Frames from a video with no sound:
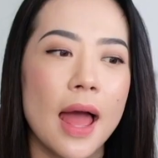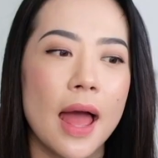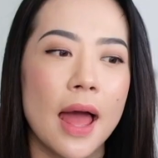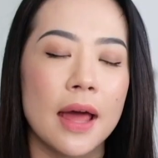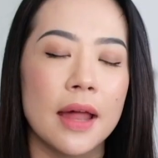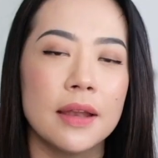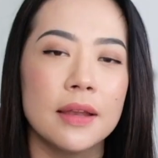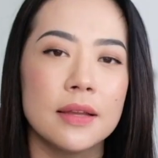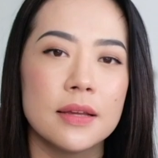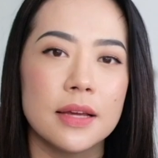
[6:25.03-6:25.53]

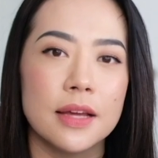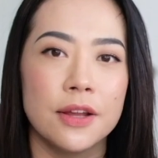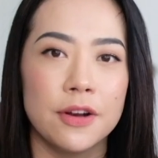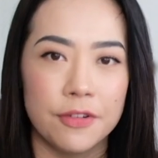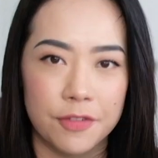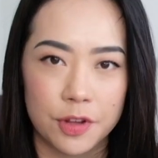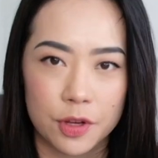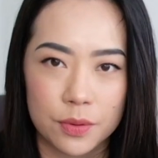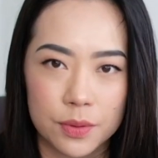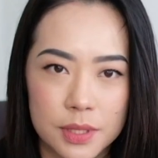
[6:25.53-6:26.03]
and
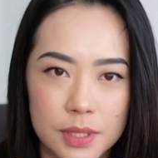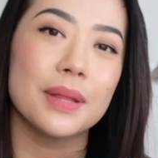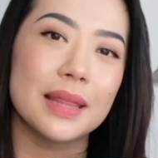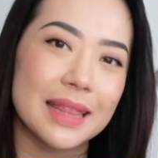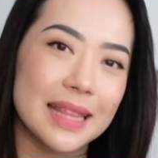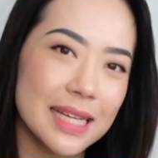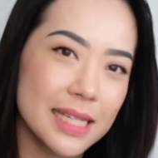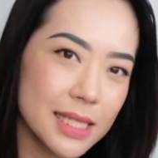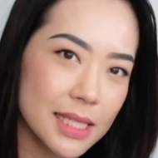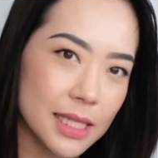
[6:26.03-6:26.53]
interviews.
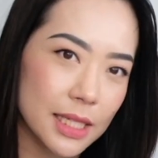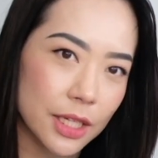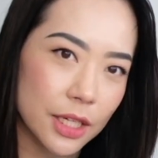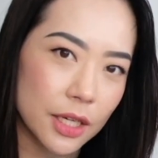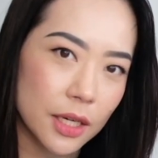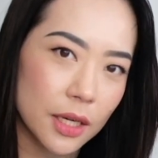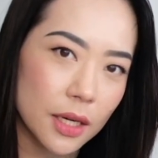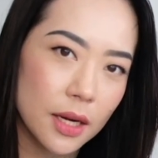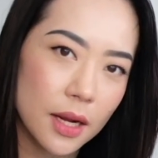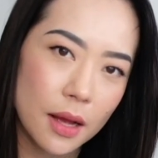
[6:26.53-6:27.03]
But this
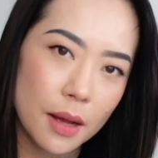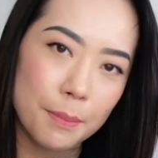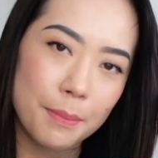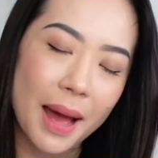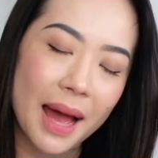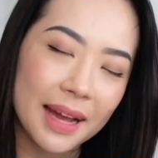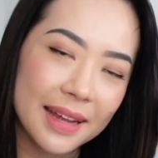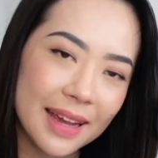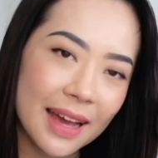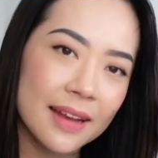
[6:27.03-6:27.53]
year,
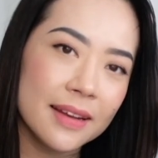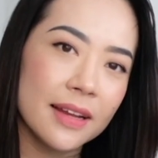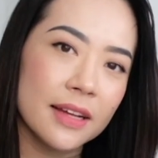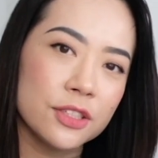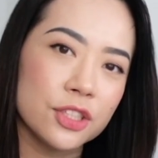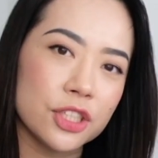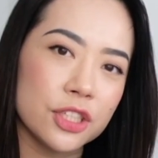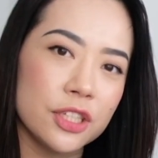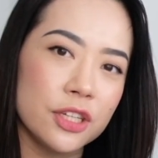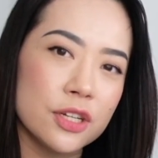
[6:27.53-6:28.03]
back-end
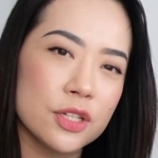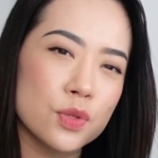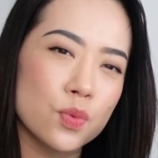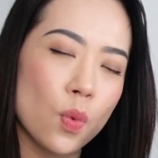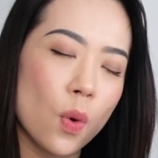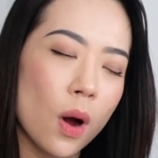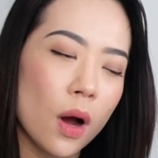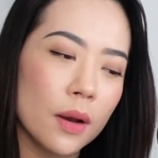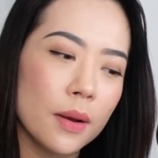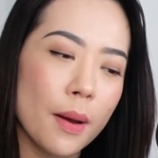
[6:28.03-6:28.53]
engineers
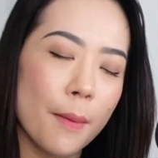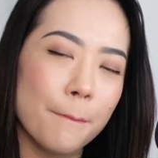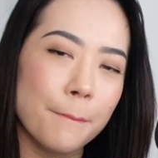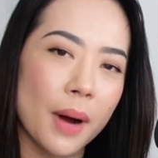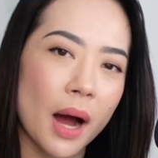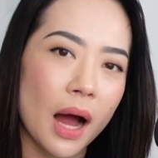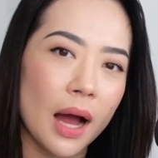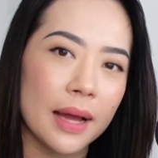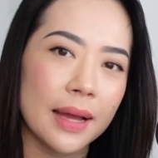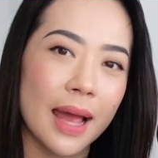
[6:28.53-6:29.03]
won
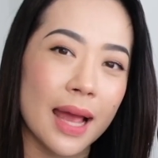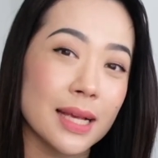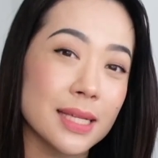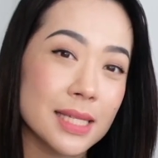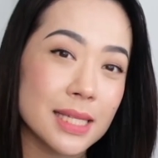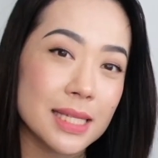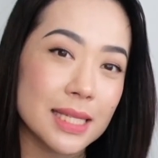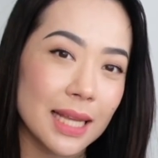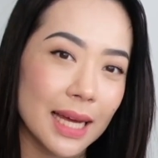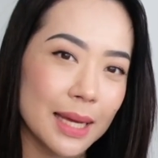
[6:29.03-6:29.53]
by a
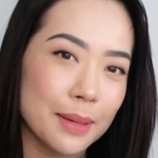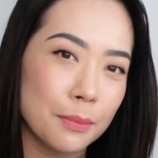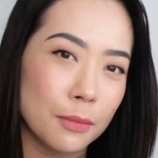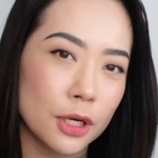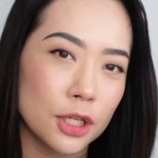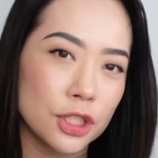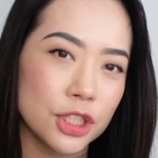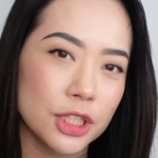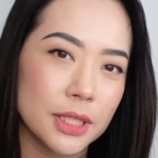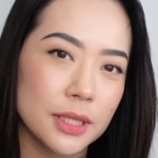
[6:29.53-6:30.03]
slight
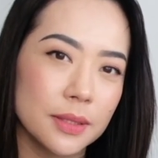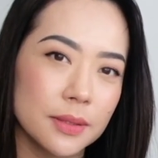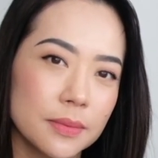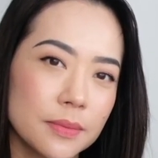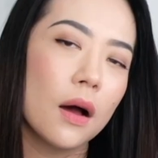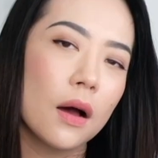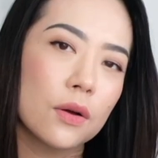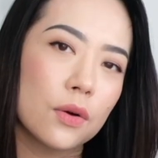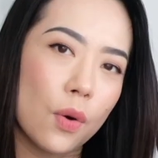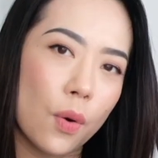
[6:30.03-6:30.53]
margin.
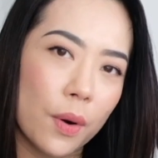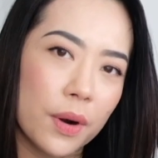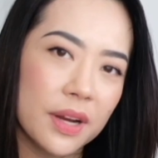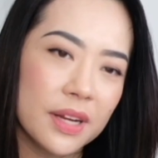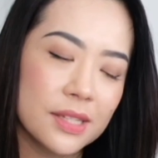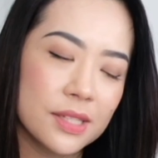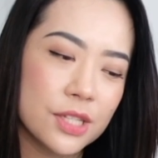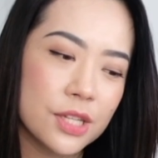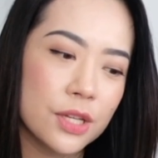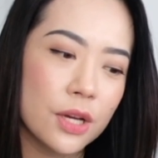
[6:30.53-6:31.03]

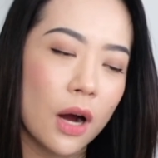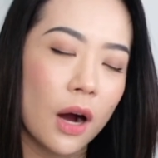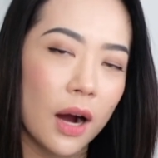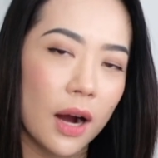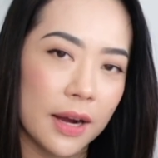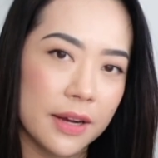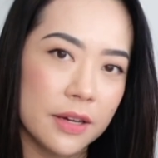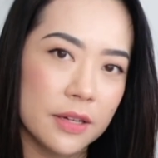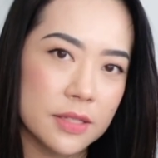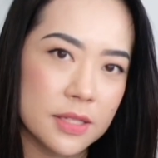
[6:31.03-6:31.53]
According to
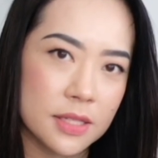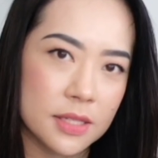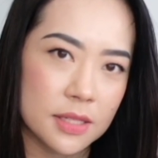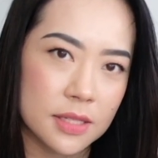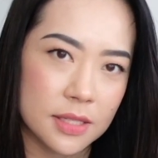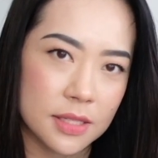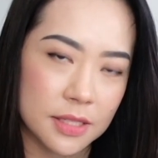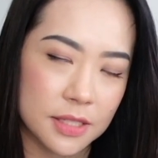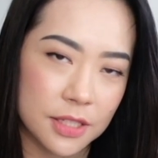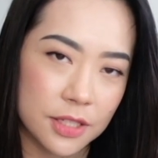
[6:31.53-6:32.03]
Hired's
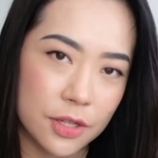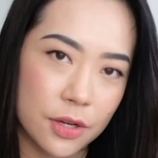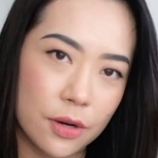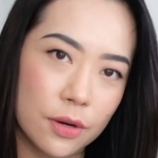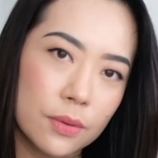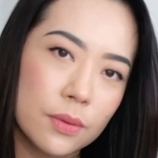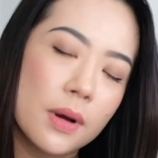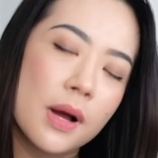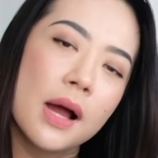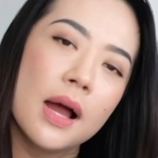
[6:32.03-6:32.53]
C T
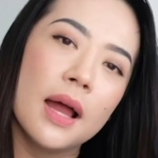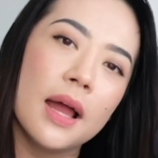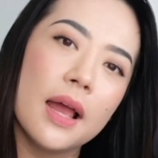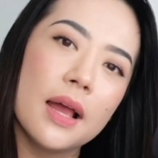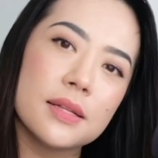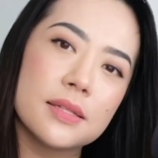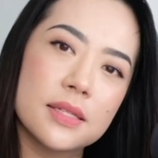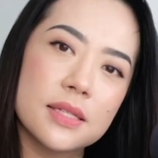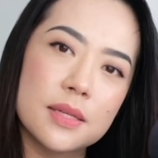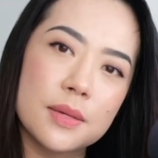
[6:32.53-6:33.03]
O,
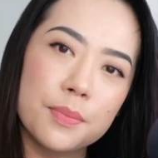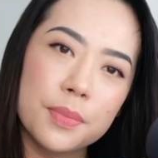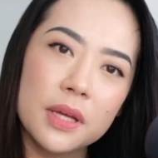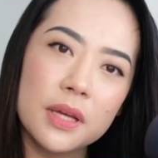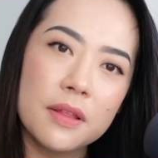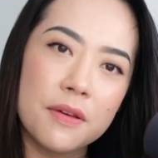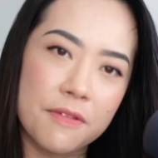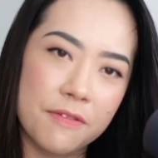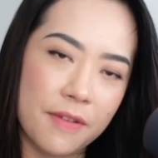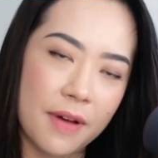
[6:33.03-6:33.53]
it's
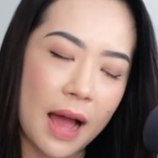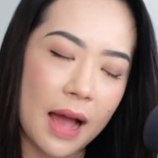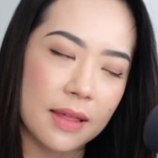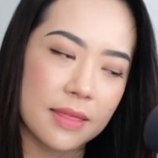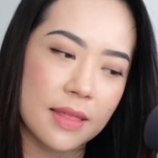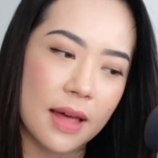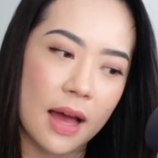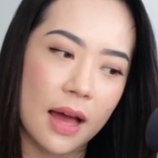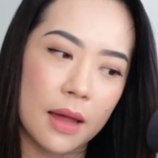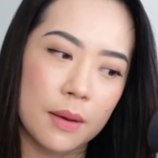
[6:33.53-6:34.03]
simply the
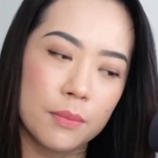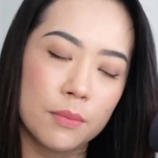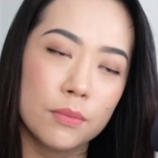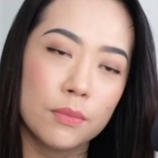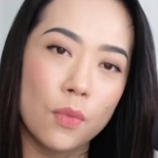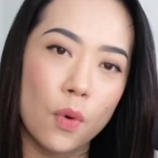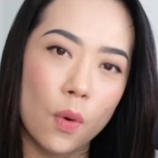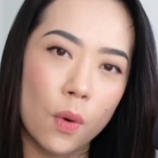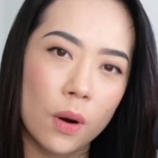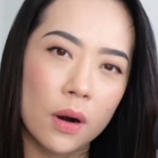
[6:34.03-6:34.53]
fact that
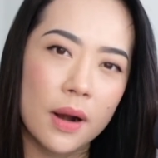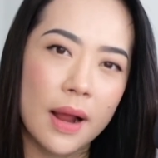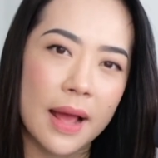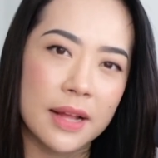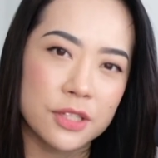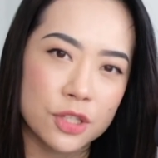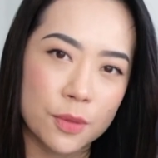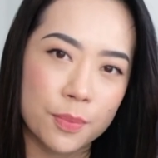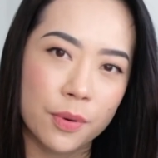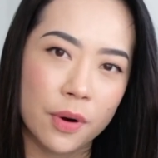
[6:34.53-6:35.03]
more
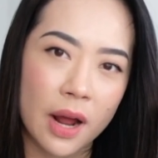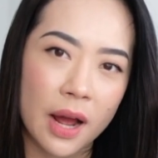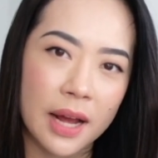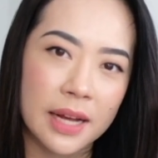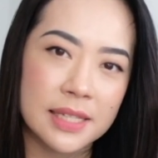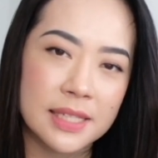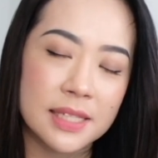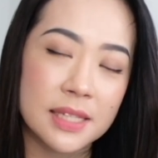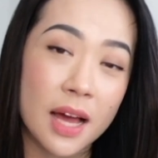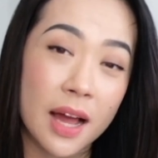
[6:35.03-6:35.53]

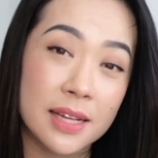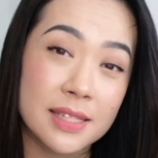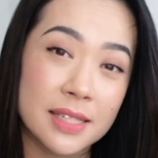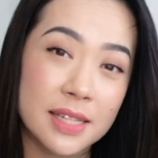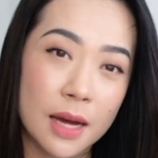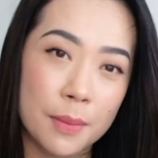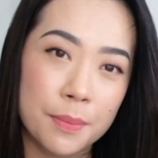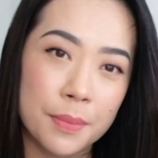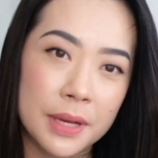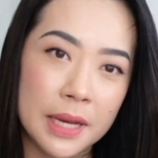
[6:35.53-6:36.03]

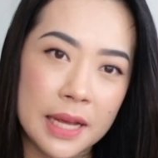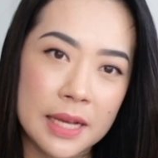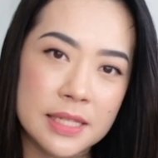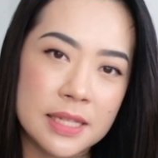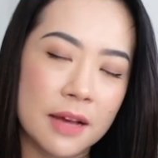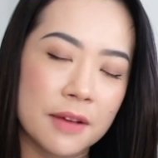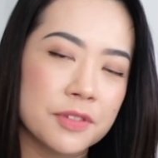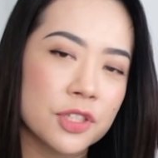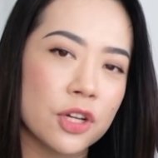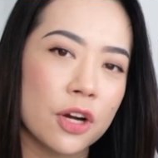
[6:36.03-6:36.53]
enterprise-sized
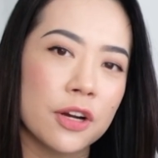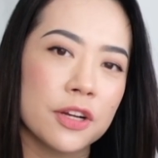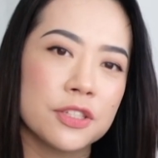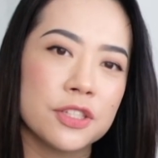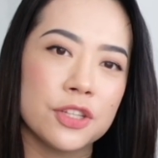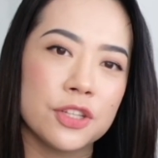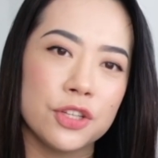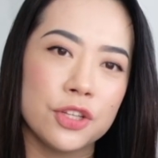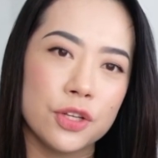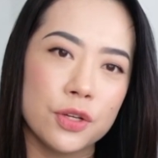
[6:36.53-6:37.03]
companies have started
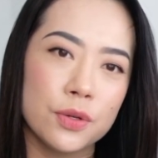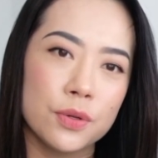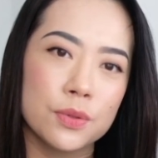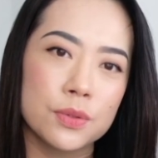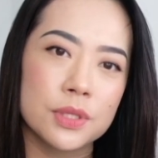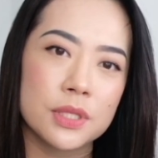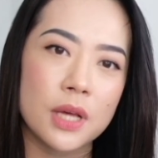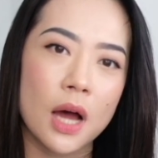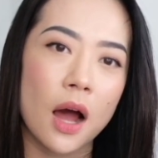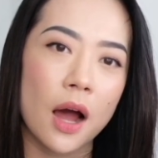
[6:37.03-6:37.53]
to
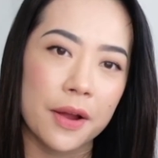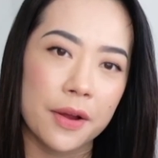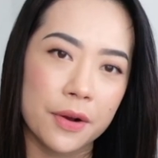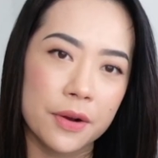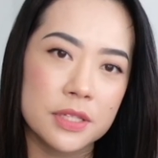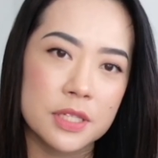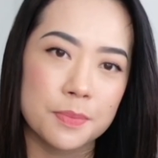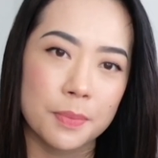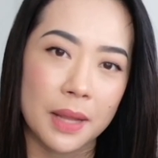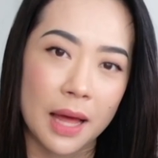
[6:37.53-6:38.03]
use
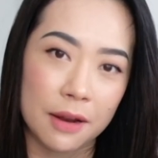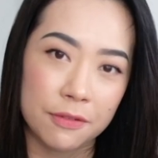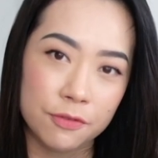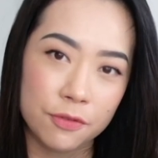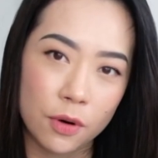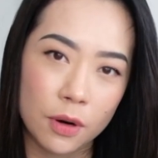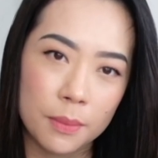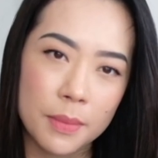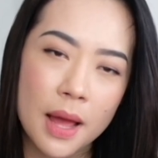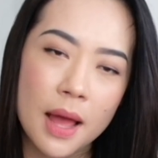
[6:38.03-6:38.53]
Hired's
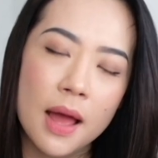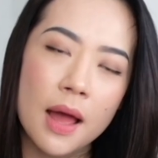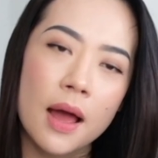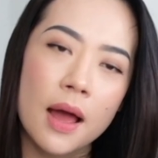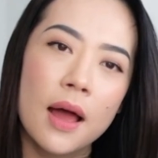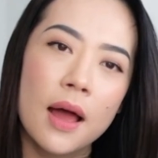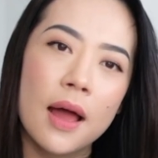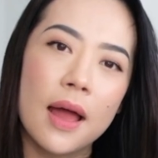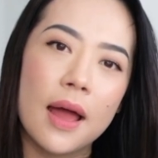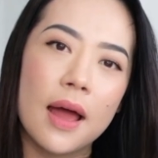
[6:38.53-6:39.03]
platform,
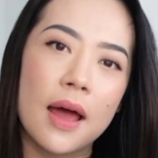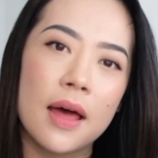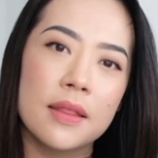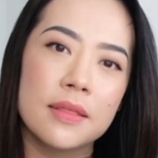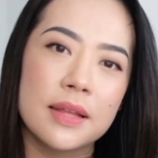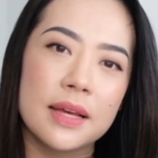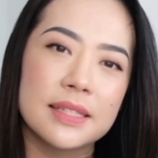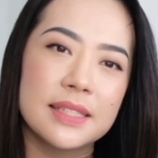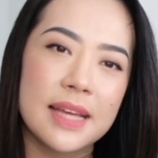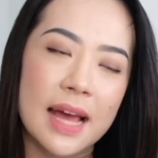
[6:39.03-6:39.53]

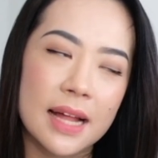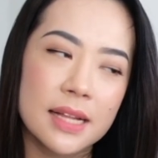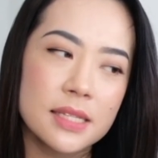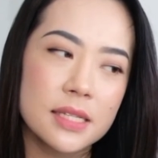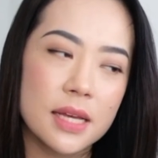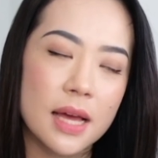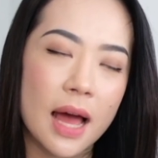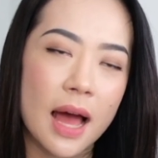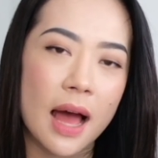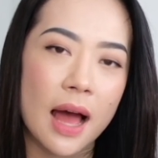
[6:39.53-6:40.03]
and they
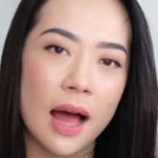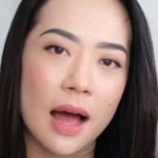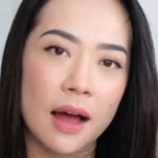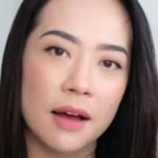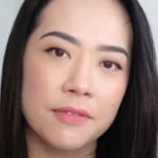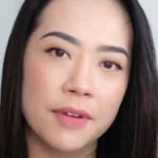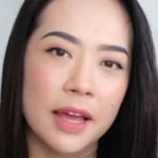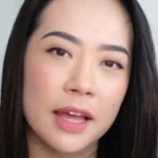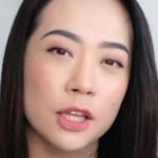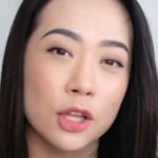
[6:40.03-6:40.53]
tend to
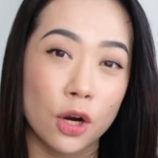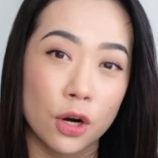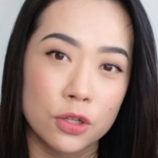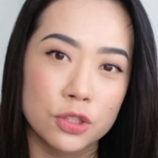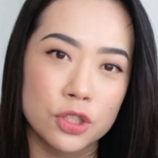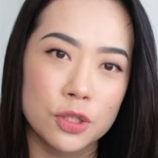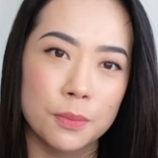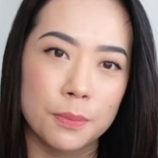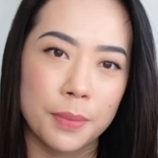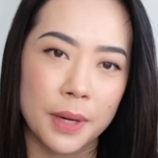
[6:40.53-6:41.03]
have a
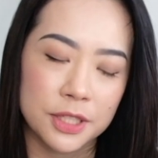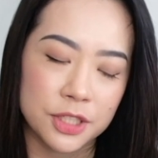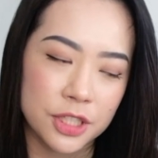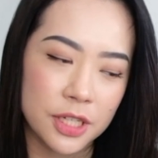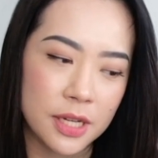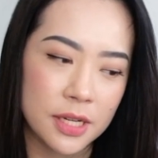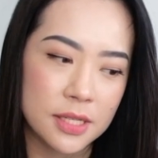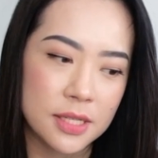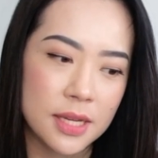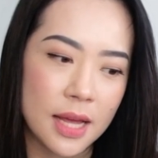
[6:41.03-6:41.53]
larger
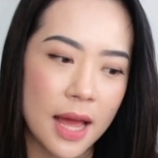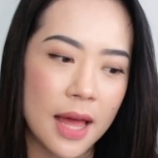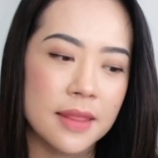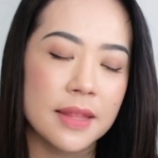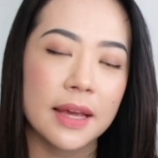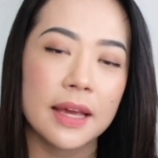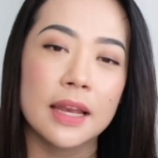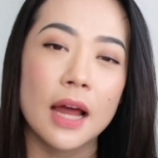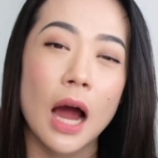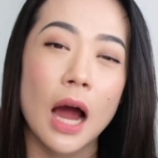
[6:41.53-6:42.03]
budget and they can